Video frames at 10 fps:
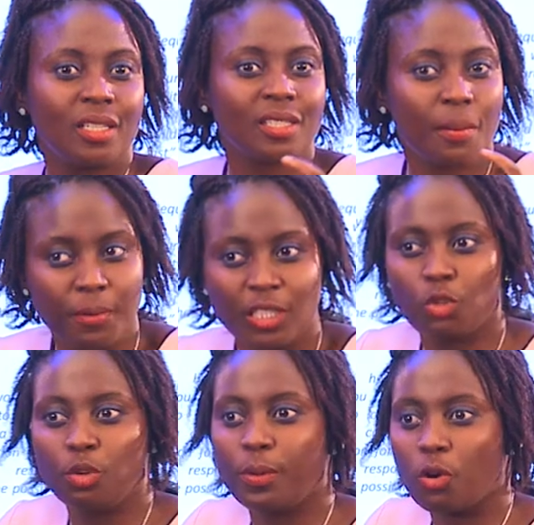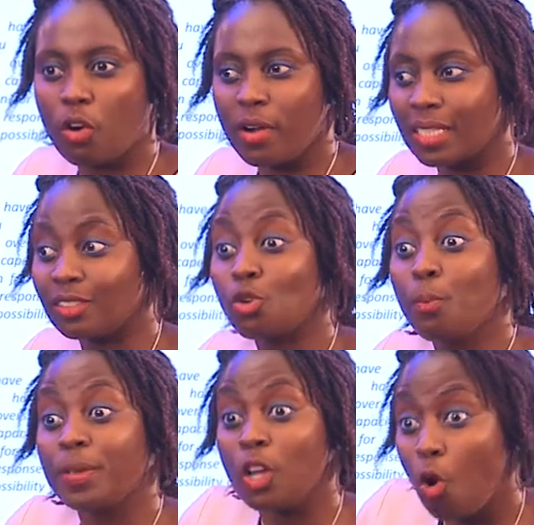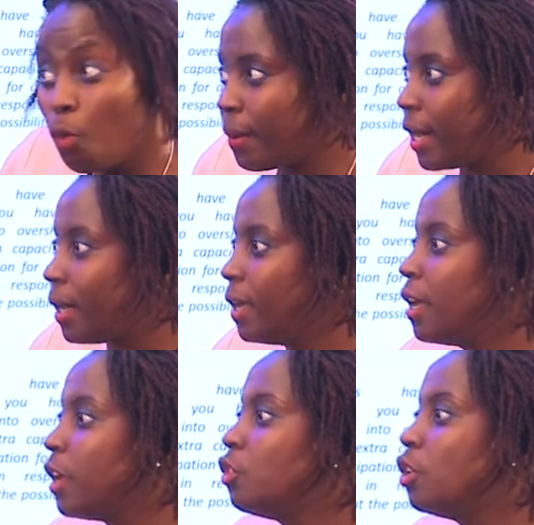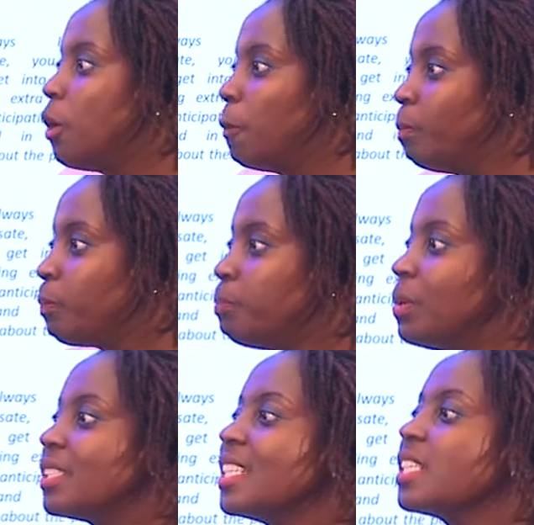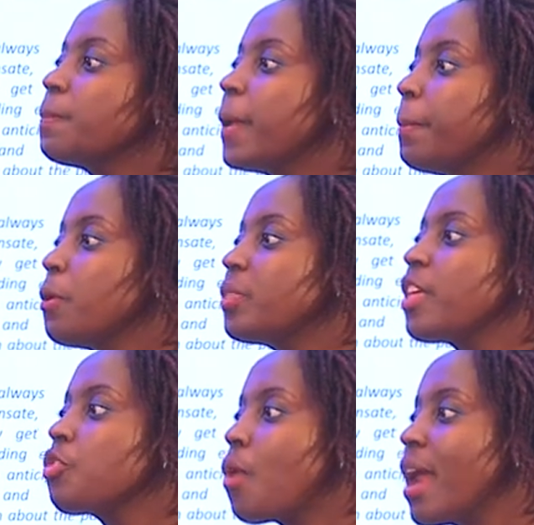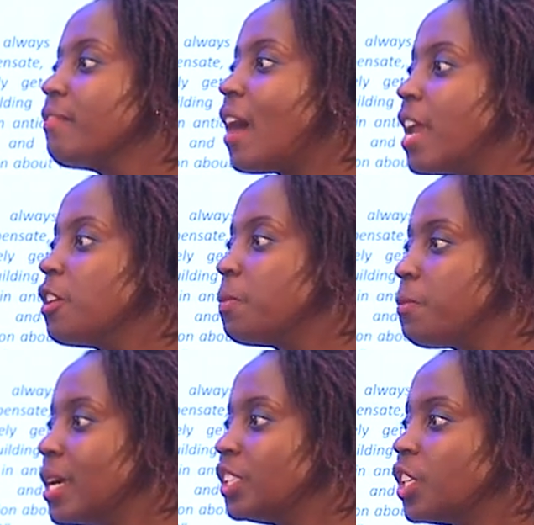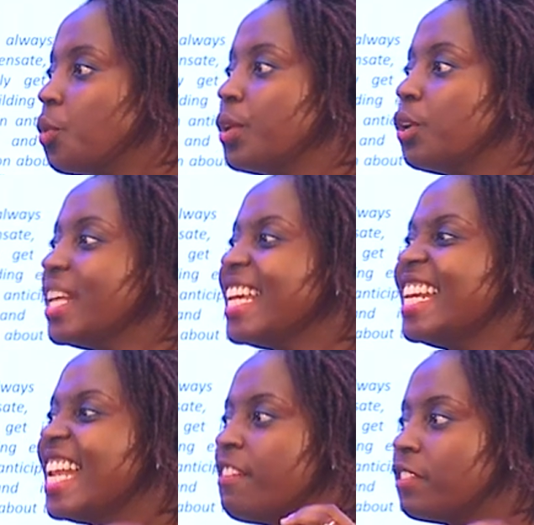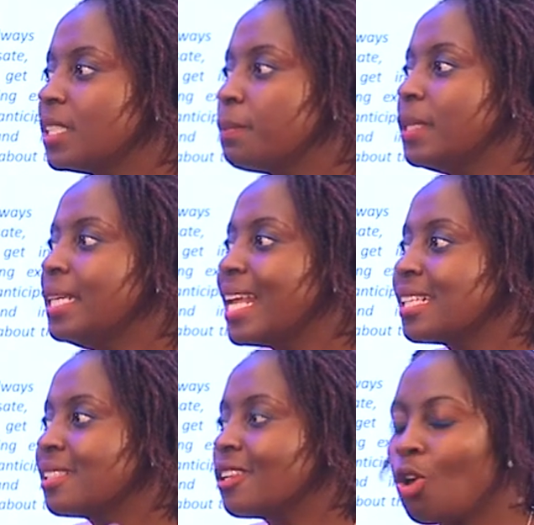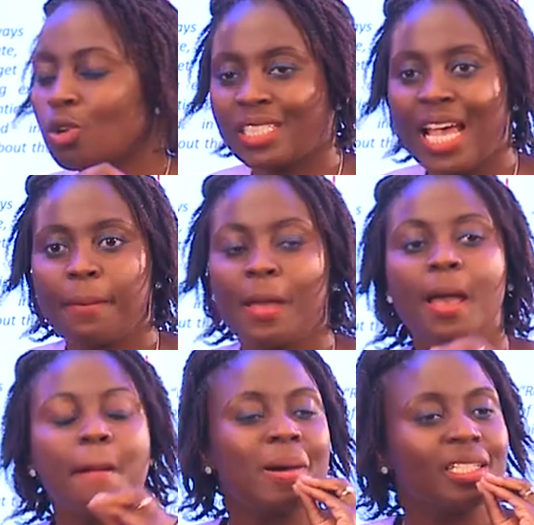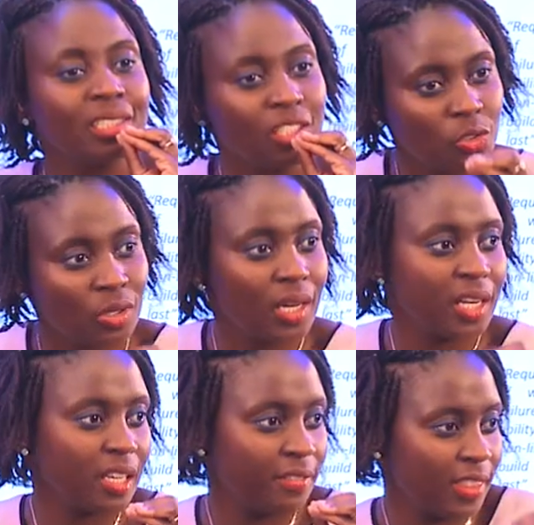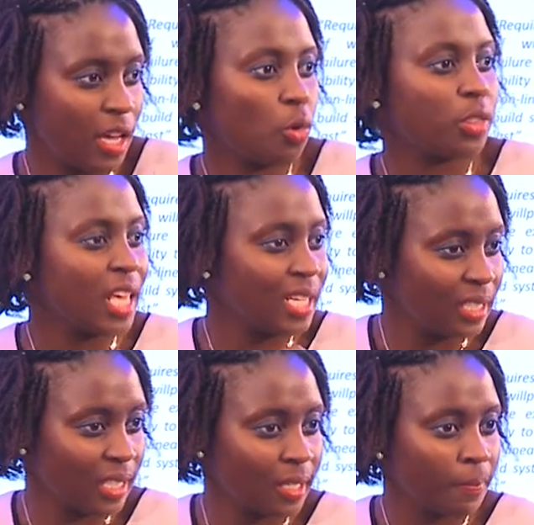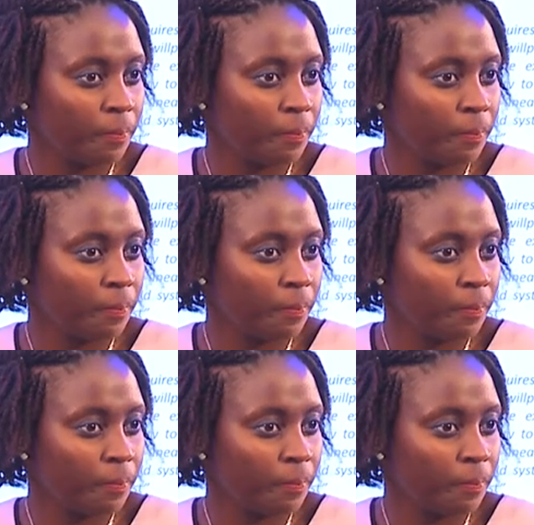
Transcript: somebody could be correct. So be open, you know. Business and people that thrive under pressure will inevitably last a long time, particularly if they're authentic,